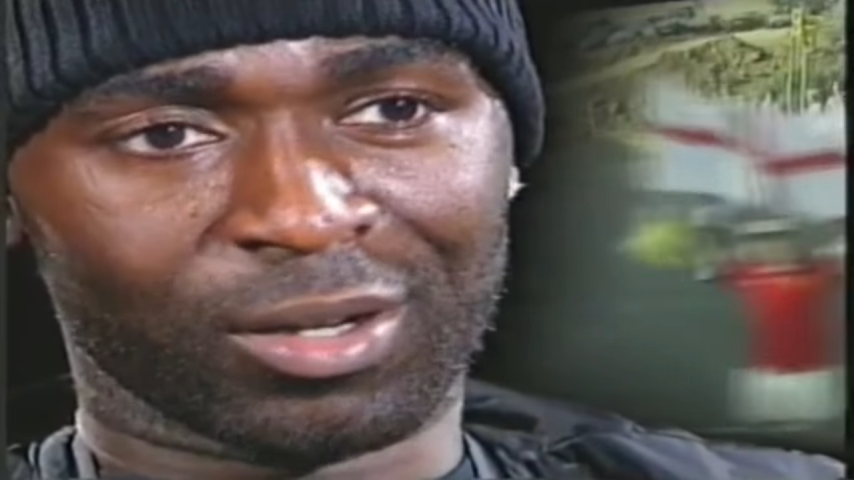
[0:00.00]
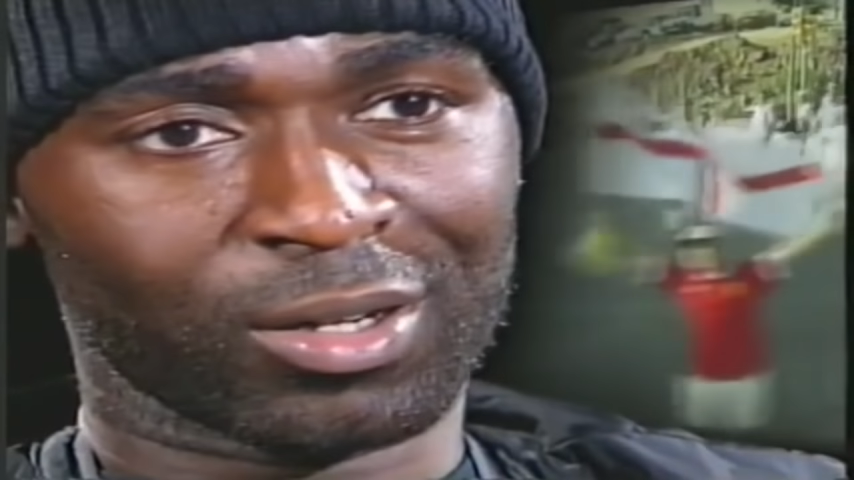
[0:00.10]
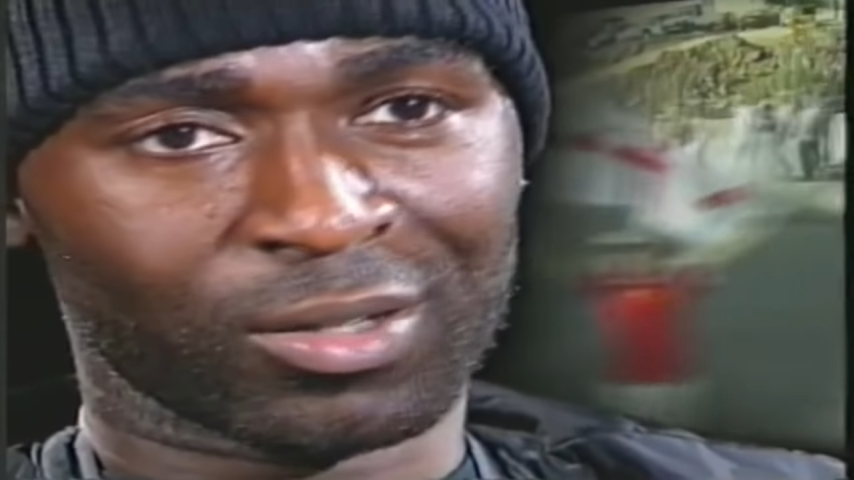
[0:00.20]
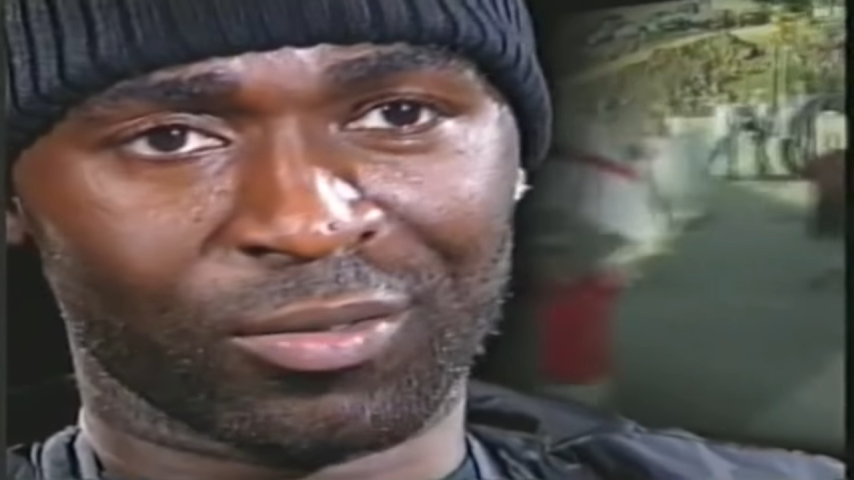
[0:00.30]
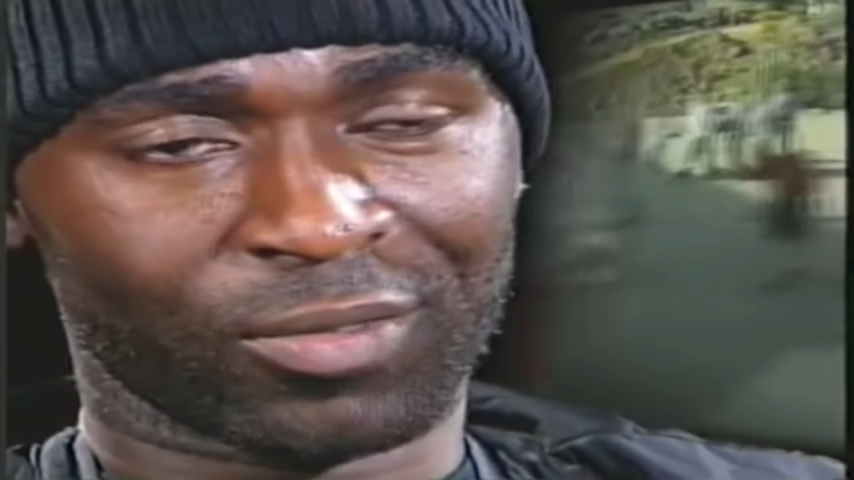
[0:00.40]
I've
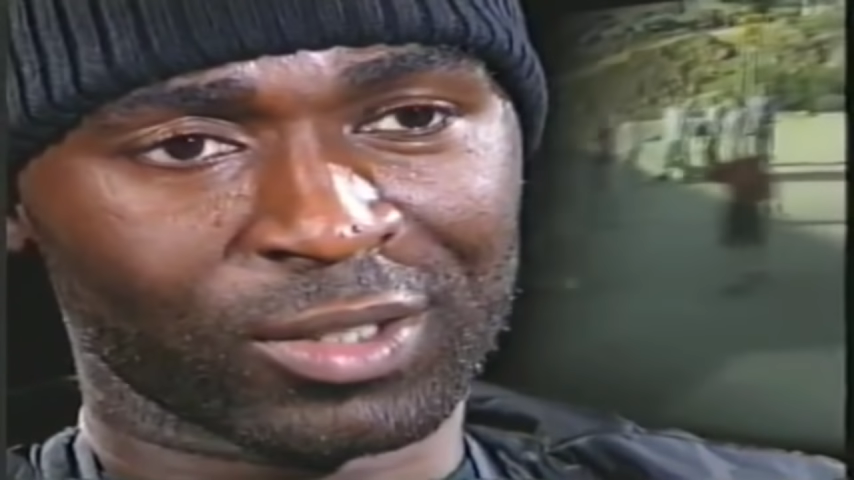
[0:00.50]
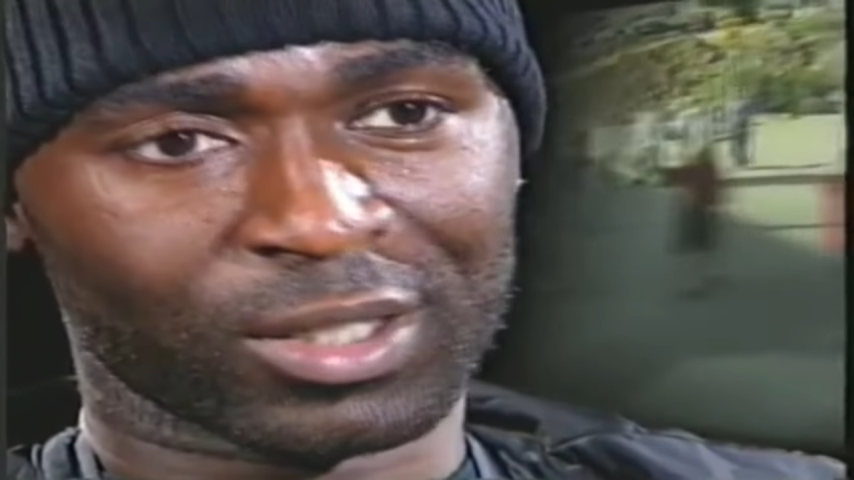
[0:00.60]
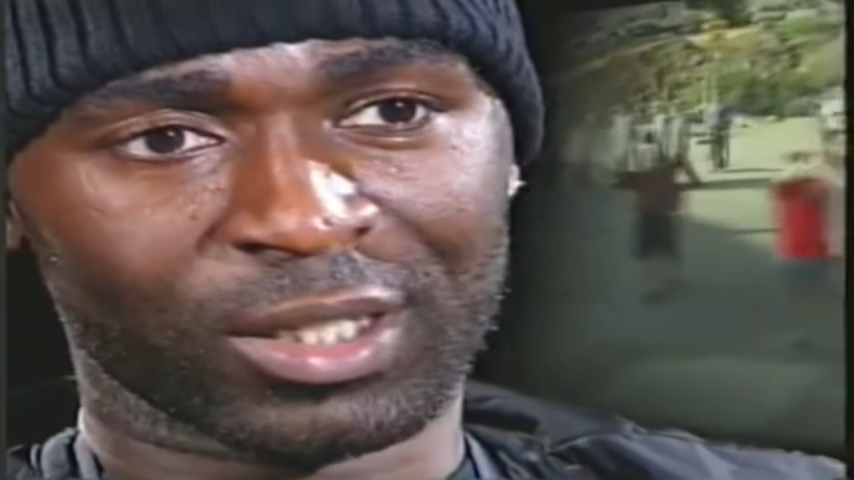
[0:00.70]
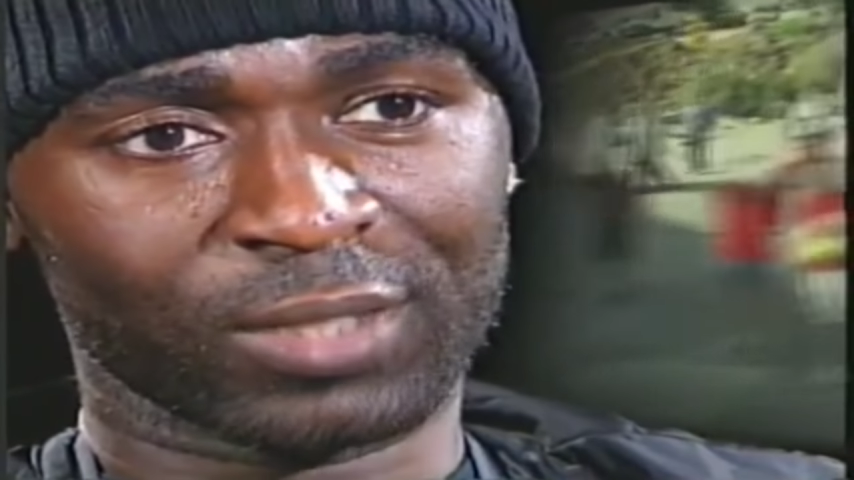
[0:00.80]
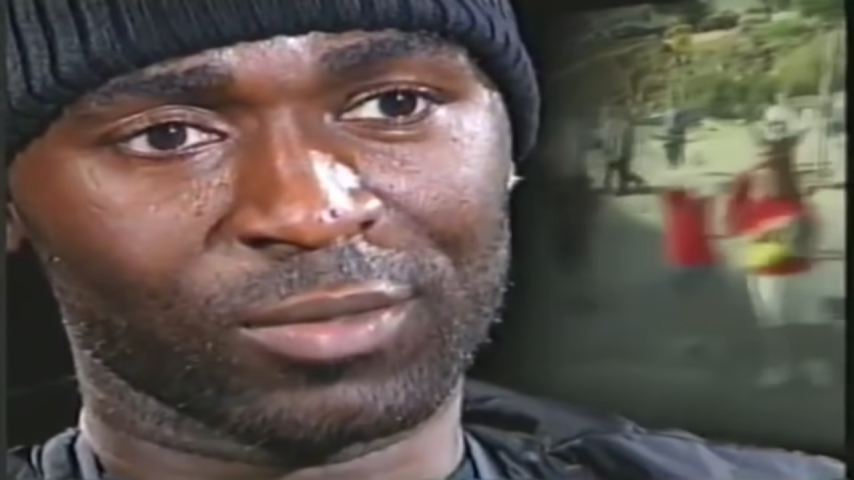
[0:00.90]
got to
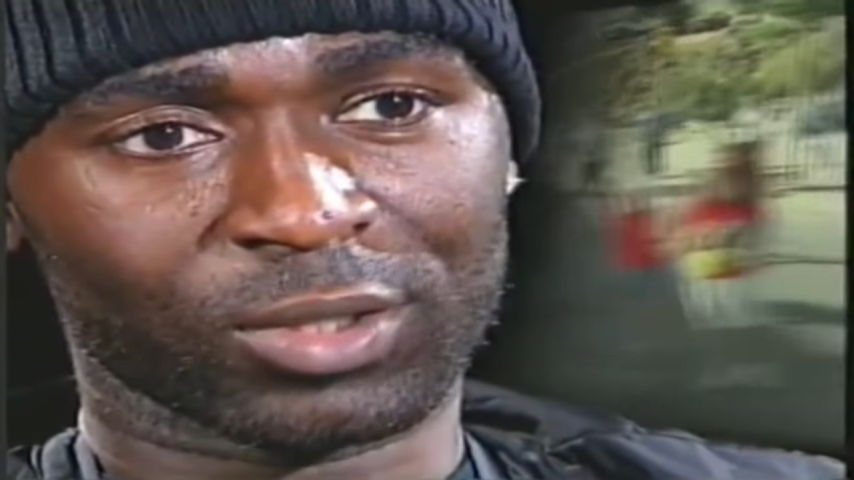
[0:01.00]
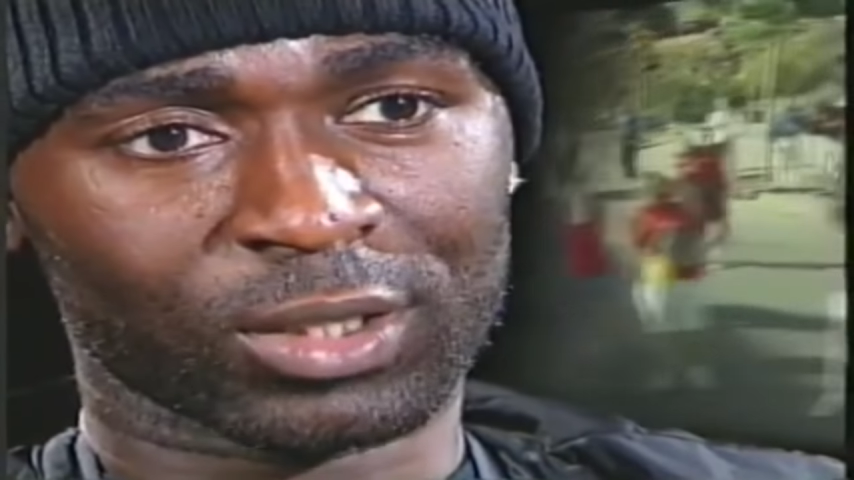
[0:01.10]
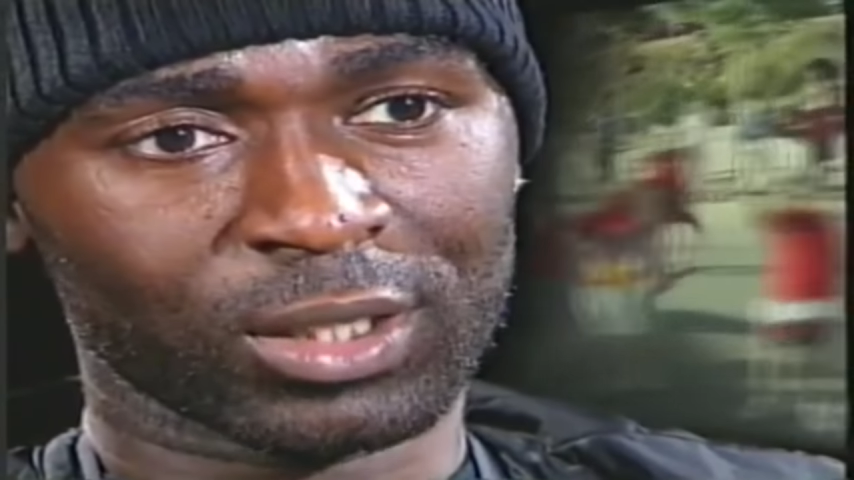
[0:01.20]
confess, I didn't even